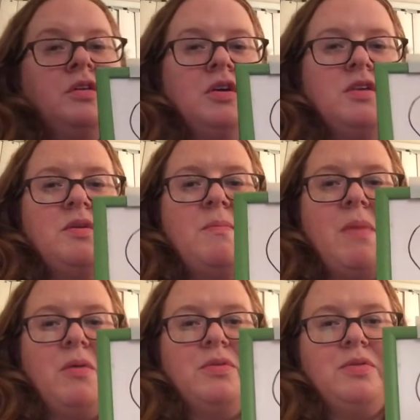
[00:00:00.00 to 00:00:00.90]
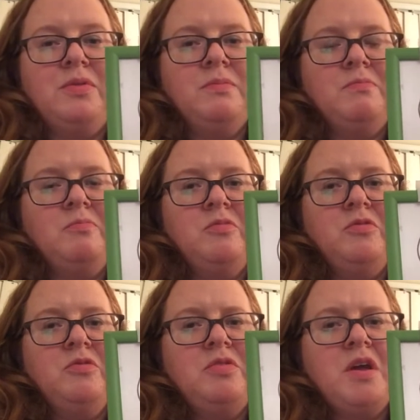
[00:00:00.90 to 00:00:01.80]
Look at them both.
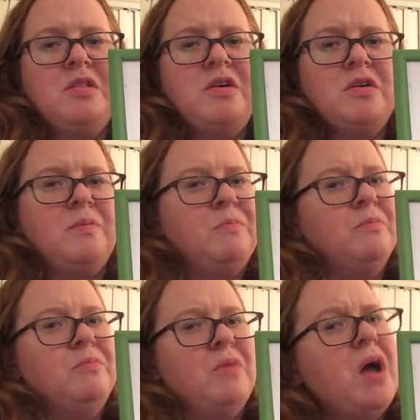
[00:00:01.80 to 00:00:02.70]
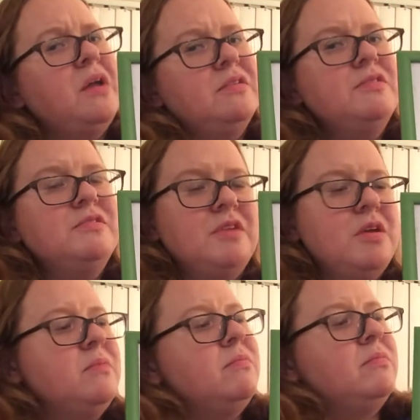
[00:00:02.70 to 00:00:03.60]
Do they look kind of the
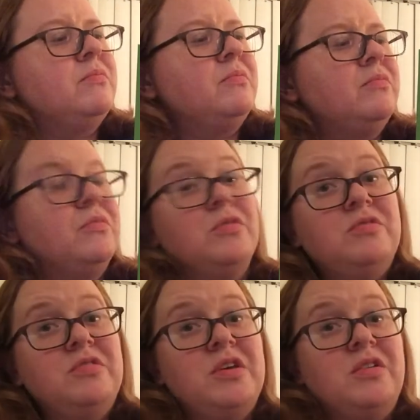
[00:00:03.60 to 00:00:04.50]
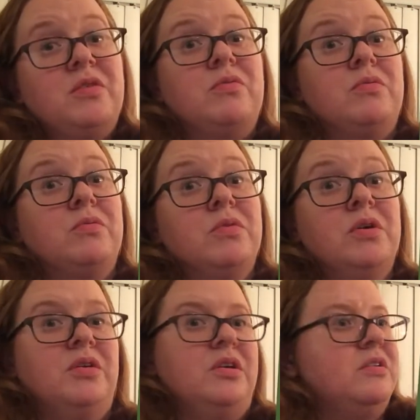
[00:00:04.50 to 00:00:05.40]
same, or do they look
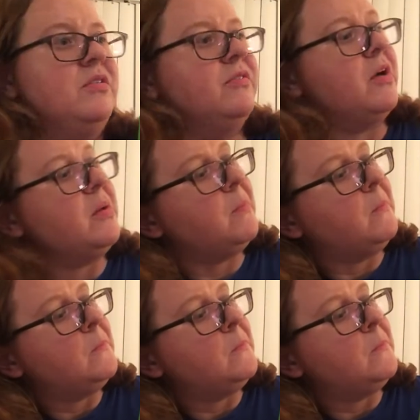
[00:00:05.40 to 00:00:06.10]
really different?